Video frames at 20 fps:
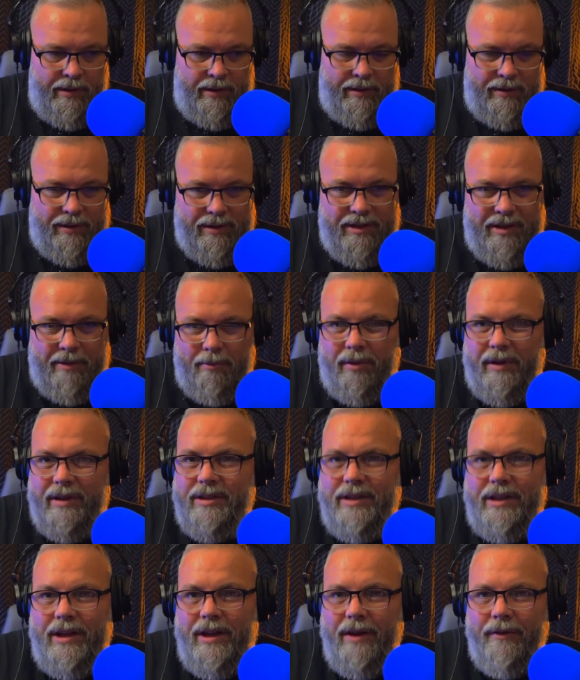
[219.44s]
the
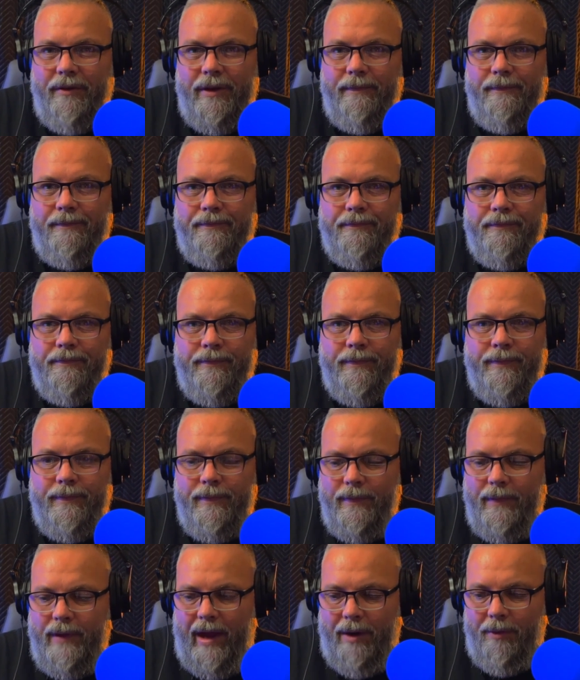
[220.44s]
simplicity of it,
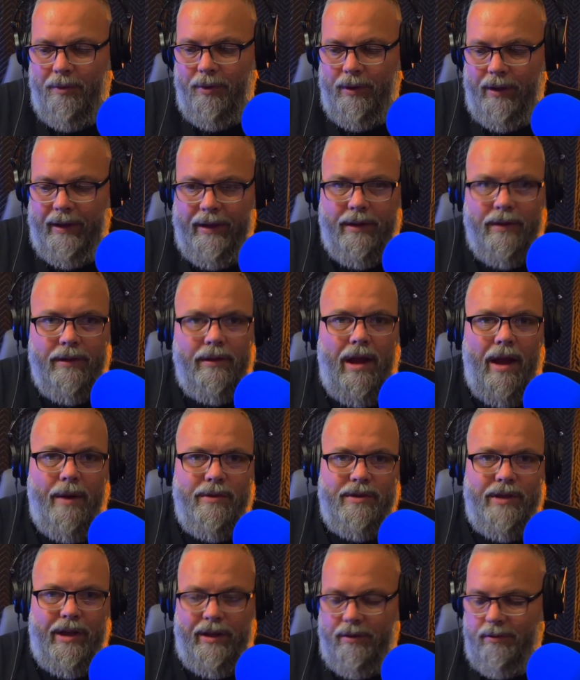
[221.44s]
I
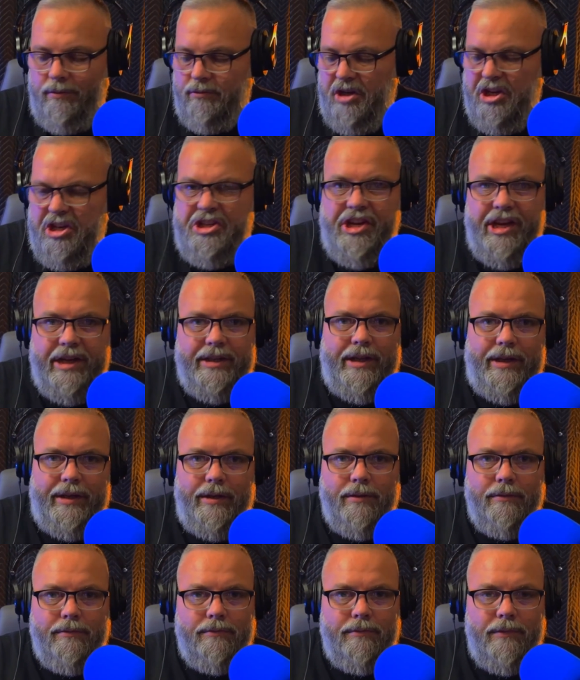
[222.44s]
was like
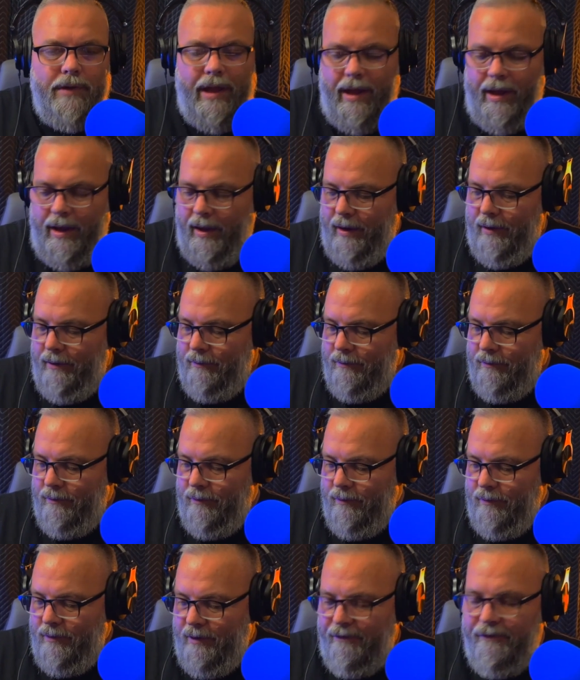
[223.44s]
addicted. And
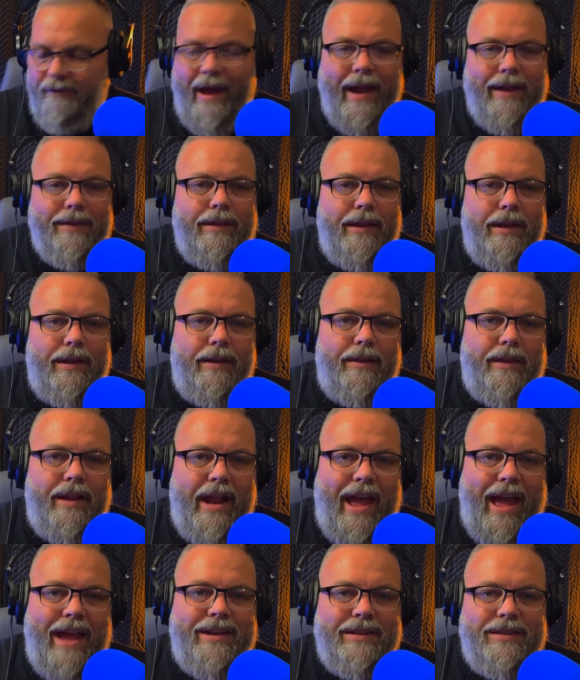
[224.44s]
the fact that
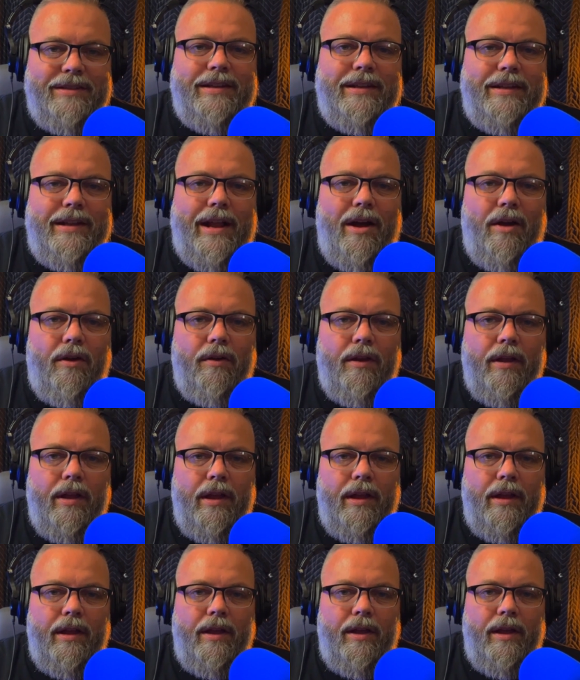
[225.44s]
I had to send it out,
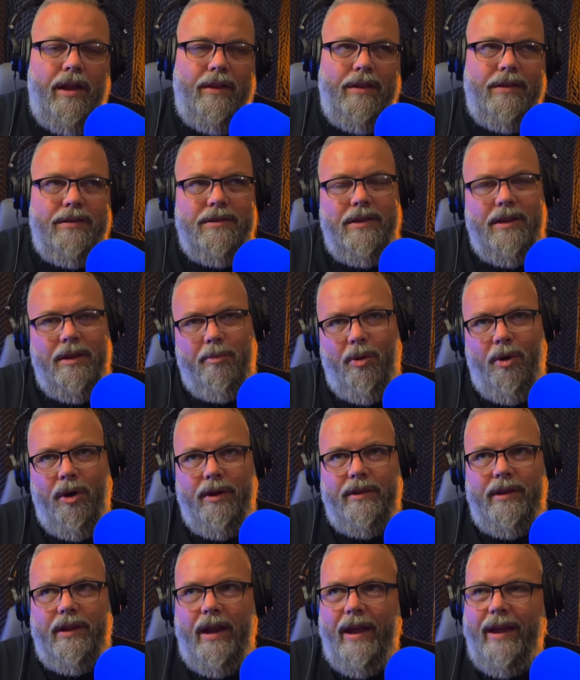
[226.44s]
and this is the
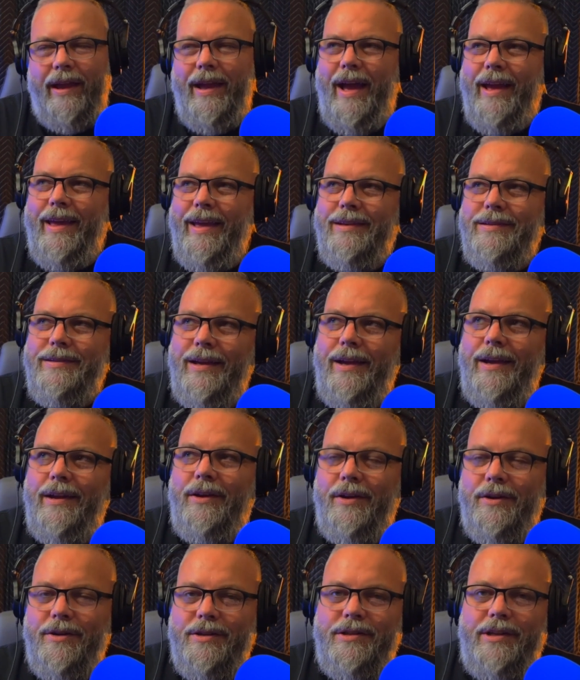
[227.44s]
part that I guess I can
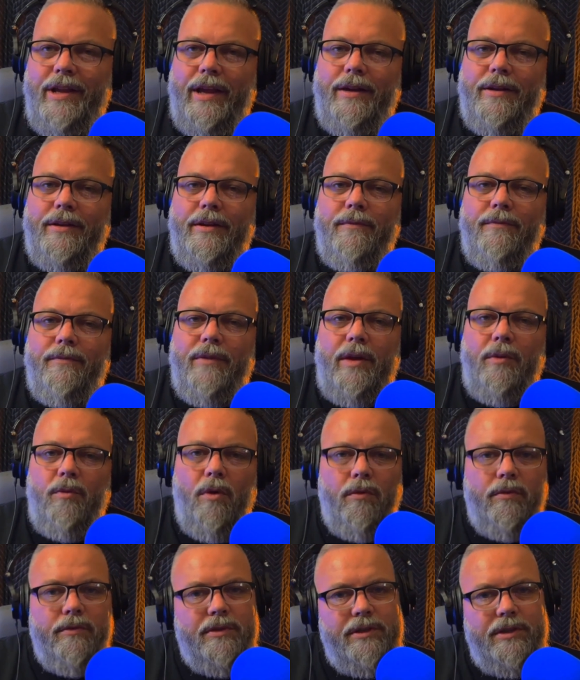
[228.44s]
understand. They
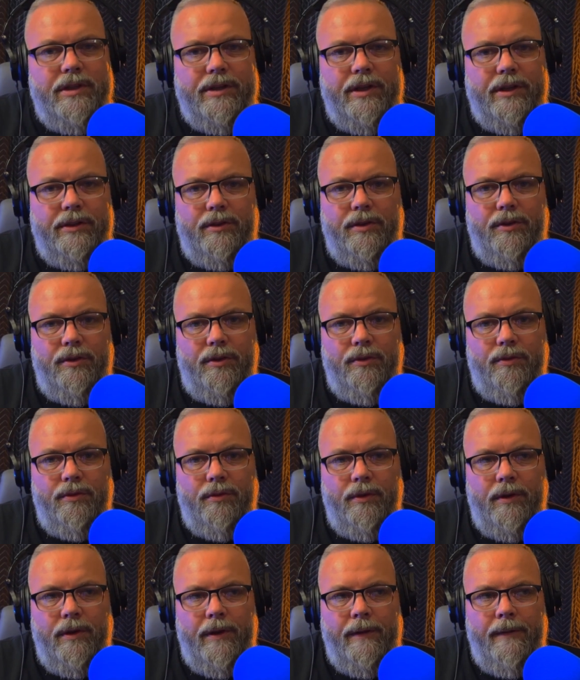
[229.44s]
won't send it to
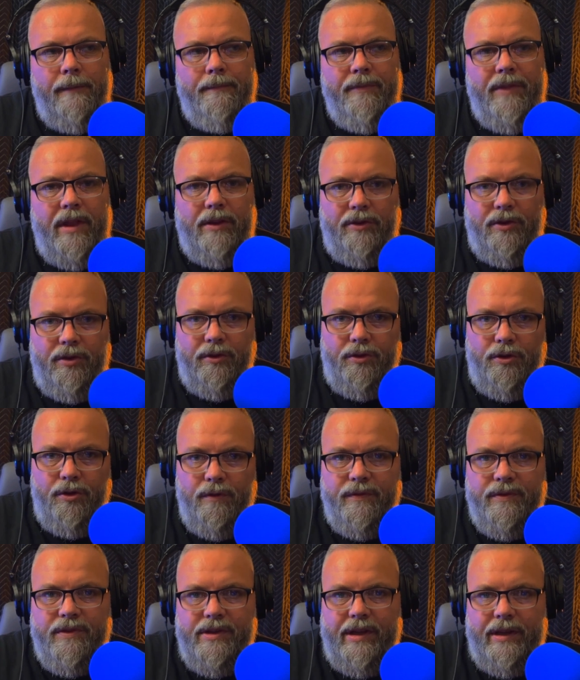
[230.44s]
you until
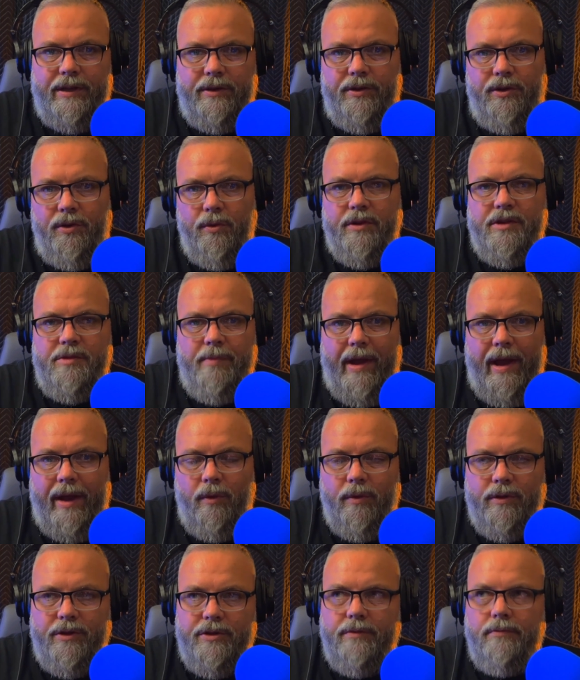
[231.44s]
you've sent yours back,
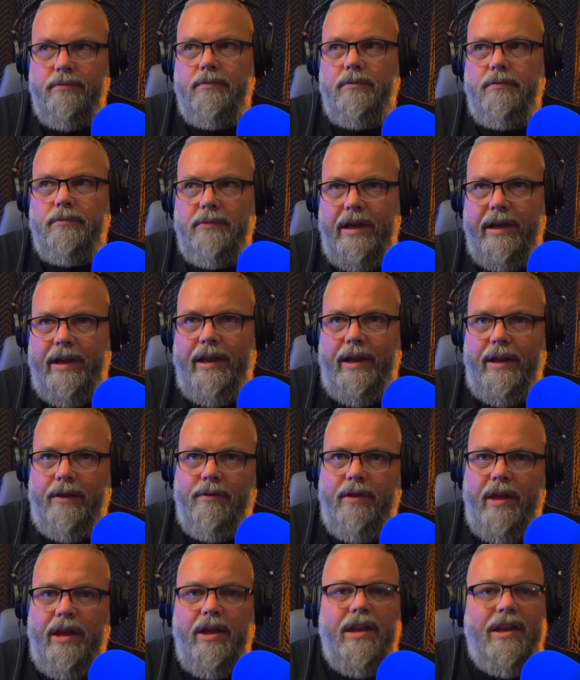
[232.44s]
which I get it.
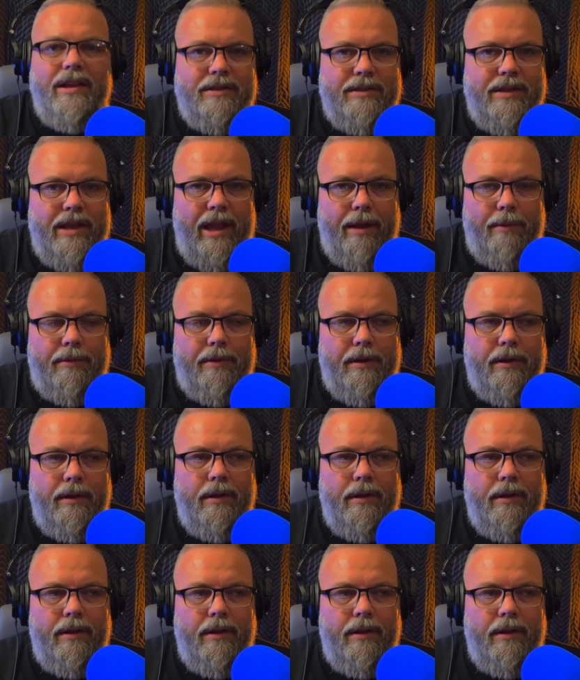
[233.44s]
They could get scammed,